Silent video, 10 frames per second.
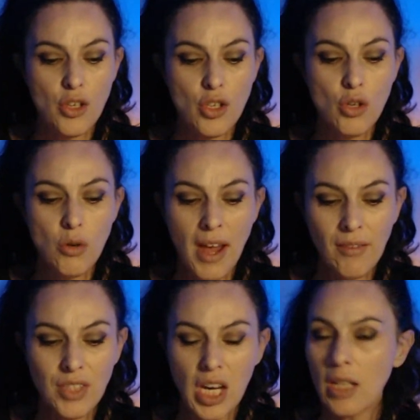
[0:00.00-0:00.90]
you
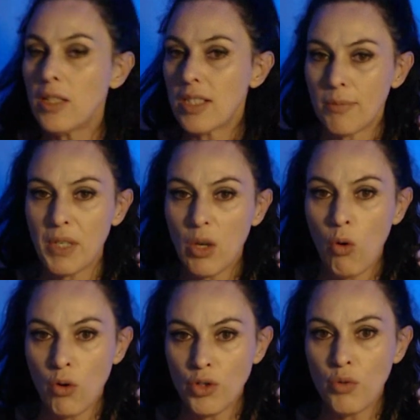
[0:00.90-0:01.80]
have talents
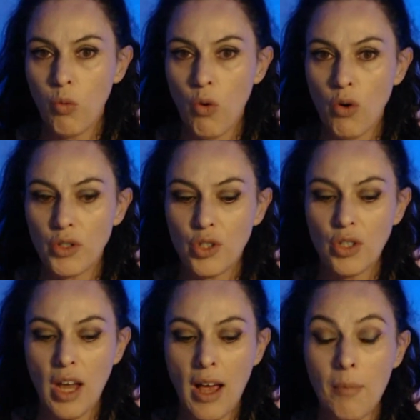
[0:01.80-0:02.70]
beyond what
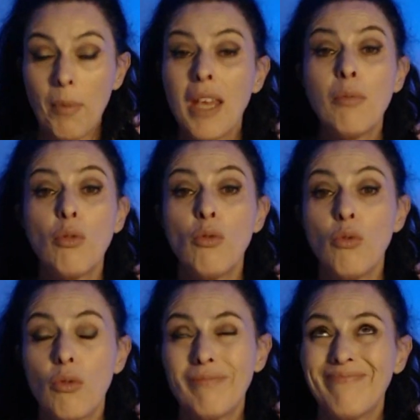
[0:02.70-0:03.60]
people
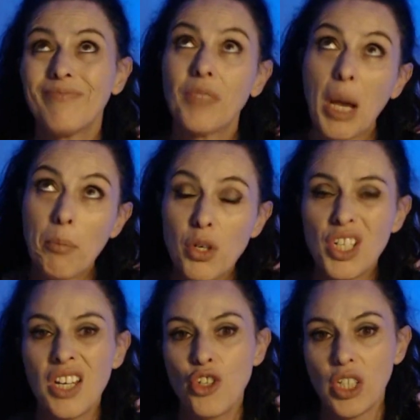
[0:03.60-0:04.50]

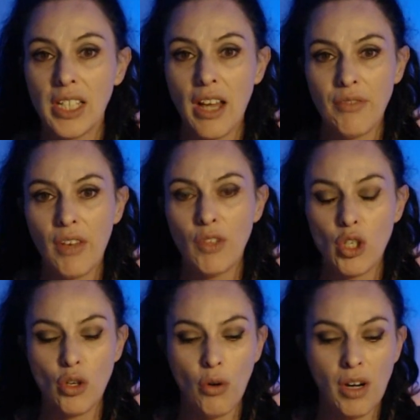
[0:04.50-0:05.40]
potentially have given
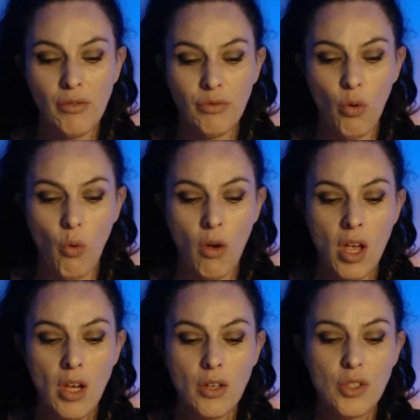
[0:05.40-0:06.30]
you credit for.
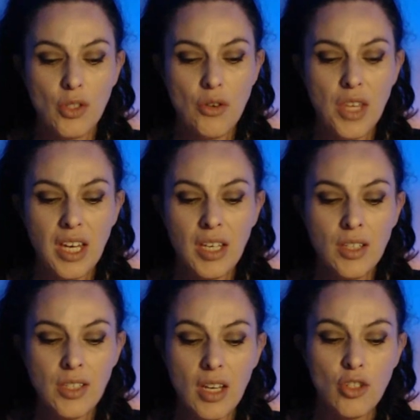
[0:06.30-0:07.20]
So there
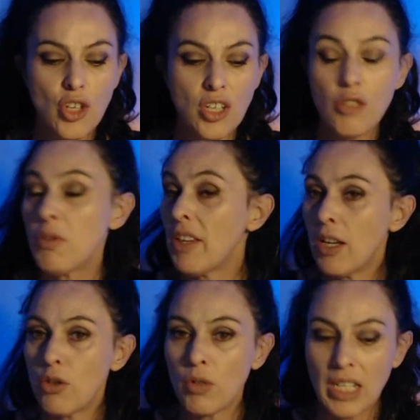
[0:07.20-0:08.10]
is a judgment
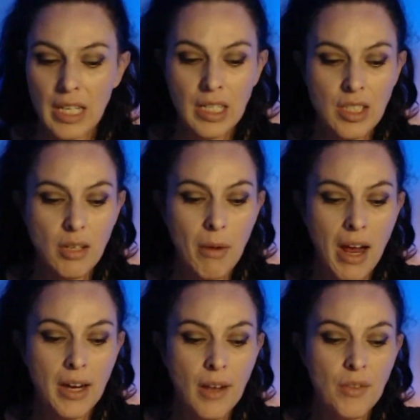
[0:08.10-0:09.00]
that you're needing to
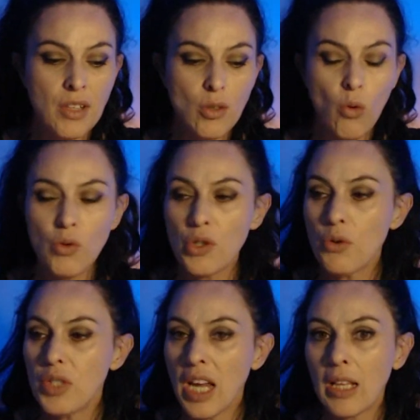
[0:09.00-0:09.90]
make, and there's also
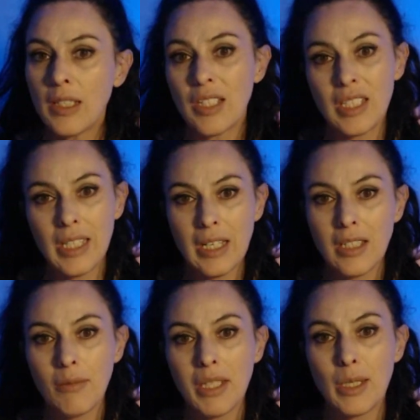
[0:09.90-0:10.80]
talents yet
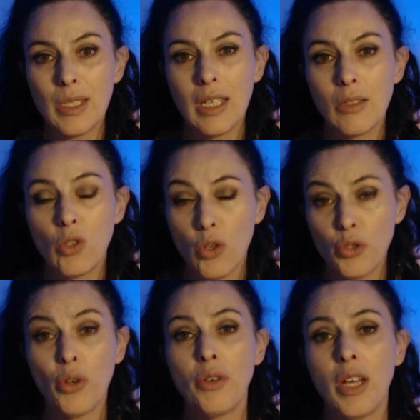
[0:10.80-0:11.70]
to be seen, so
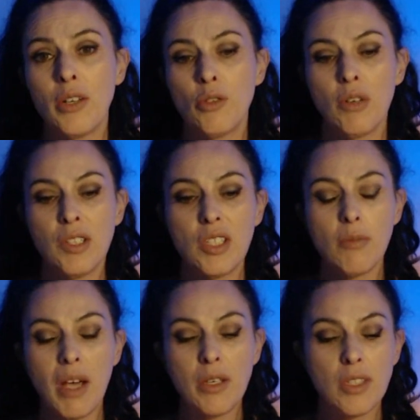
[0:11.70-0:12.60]
don't
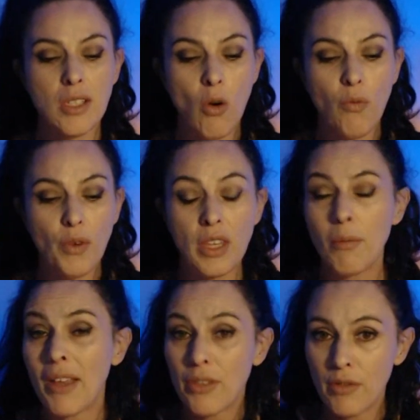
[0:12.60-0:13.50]
underestimate yourself in the
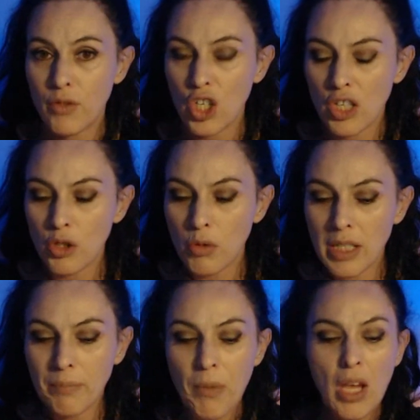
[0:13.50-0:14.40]
month of
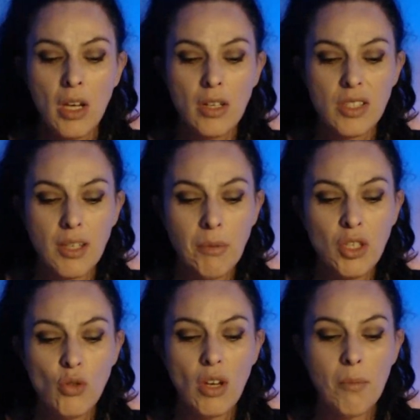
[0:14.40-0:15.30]
January. Some of
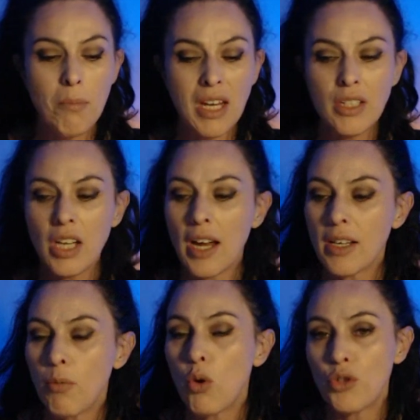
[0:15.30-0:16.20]
you are meditating
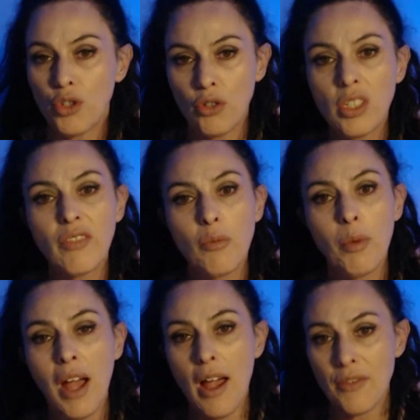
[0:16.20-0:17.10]
upon two given
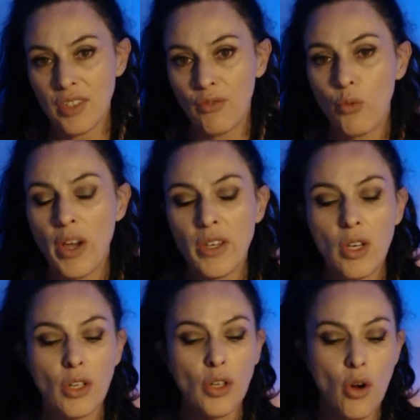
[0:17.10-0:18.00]
paths of where
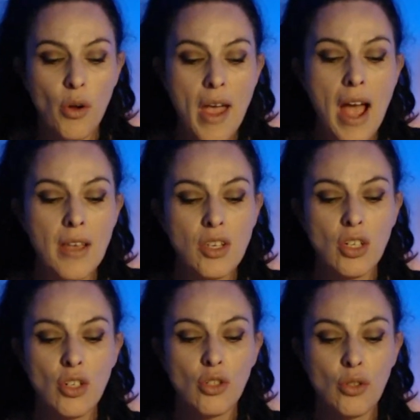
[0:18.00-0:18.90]
you're going to go, how you're
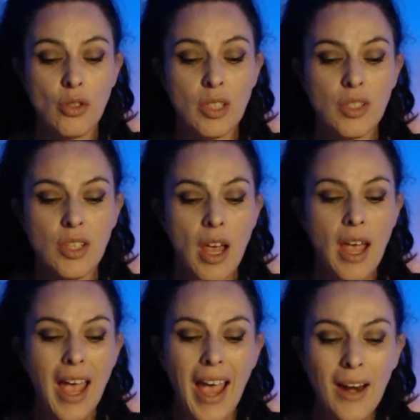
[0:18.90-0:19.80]
going to do this,
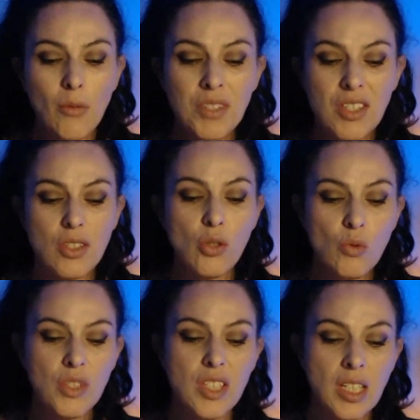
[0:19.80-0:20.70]
and I'm still
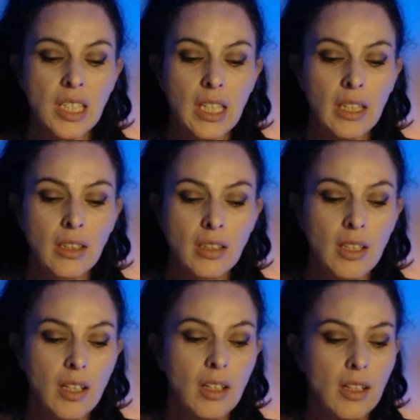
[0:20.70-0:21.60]
seeing,
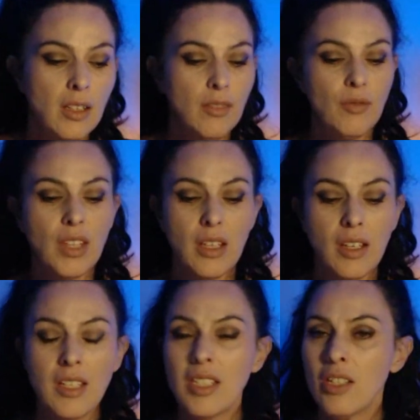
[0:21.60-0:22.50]

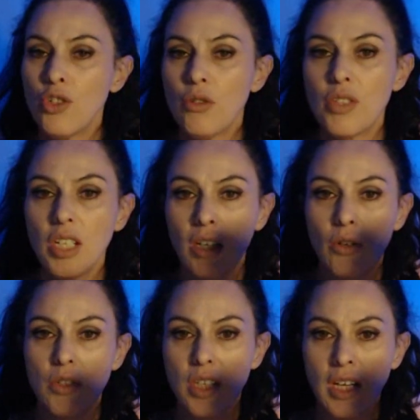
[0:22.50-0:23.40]
it's interesting,
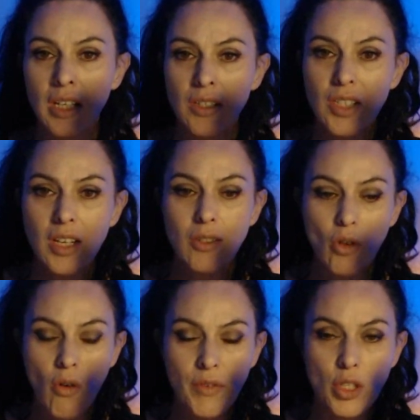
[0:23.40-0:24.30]
because in a sense
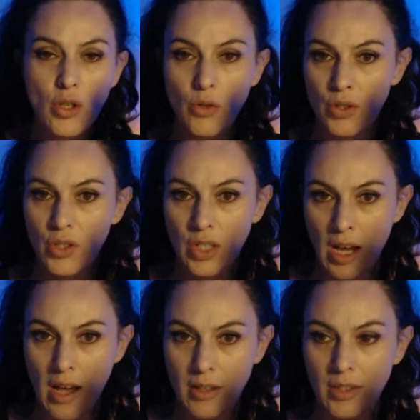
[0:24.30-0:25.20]
of a new
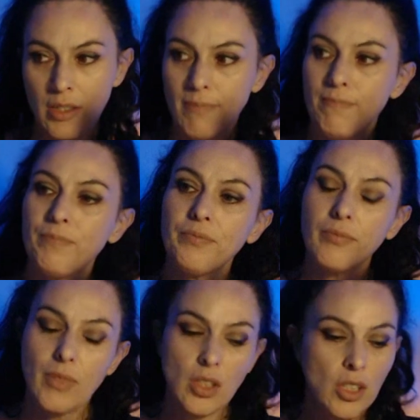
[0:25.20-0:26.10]
start,
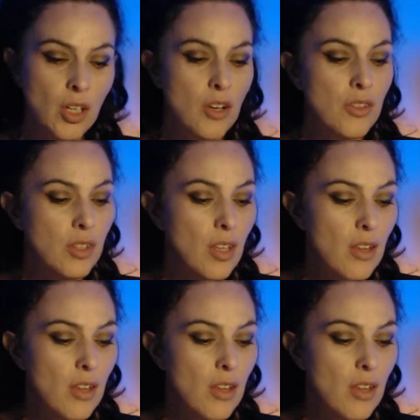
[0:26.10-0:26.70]
you know,